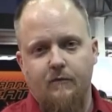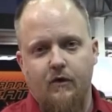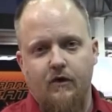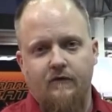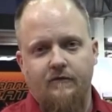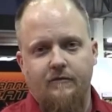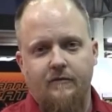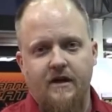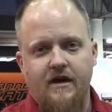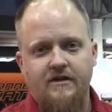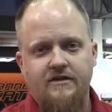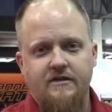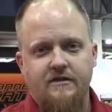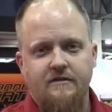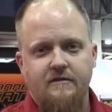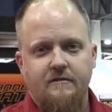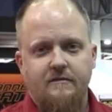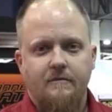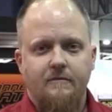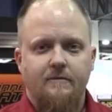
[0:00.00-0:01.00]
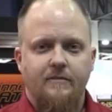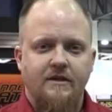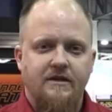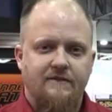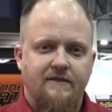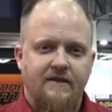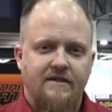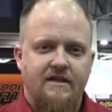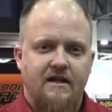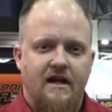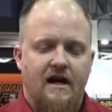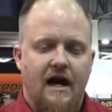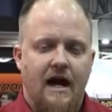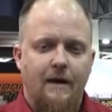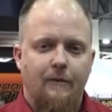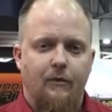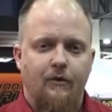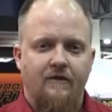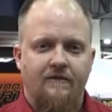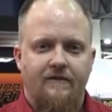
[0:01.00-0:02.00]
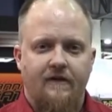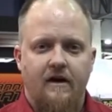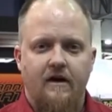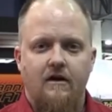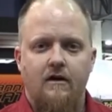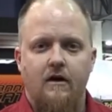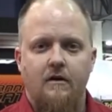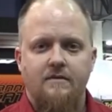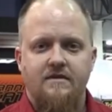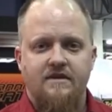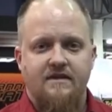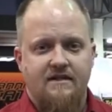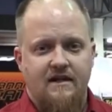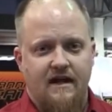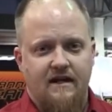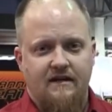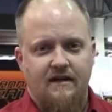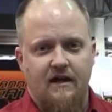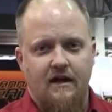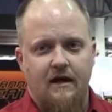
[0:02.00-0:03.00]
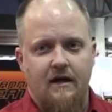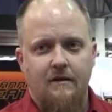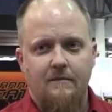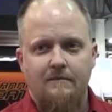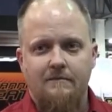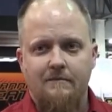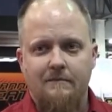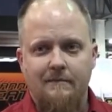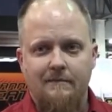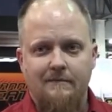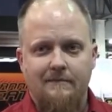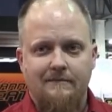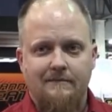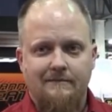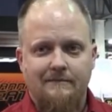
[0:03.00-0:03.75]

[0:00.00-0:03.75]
more information, please visit highpointfirearms.com.